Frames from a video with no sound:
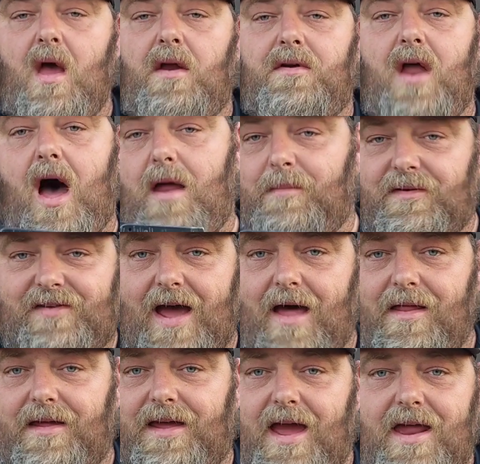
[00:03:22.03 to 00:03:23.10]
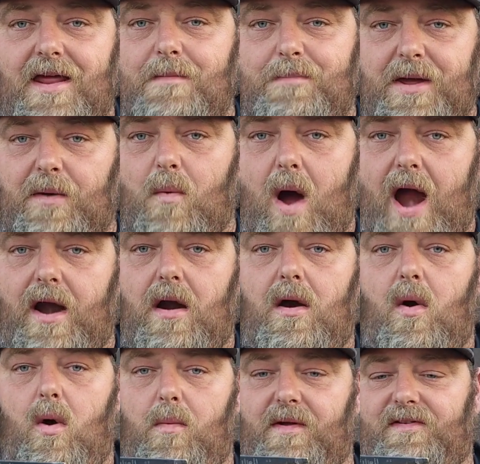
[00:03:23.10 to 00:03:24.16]
non-metallic NMB wire
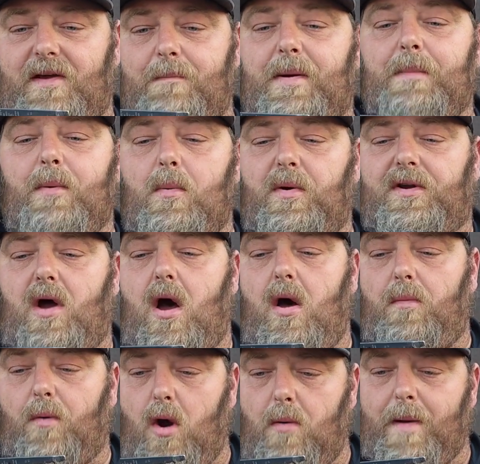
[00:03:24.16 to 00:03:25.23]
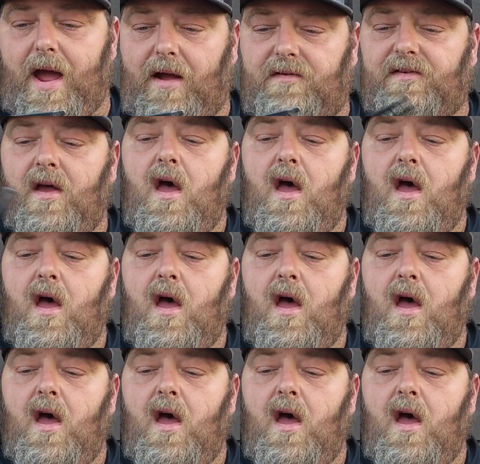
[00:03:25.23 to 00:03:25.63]
or what some people would call Romex.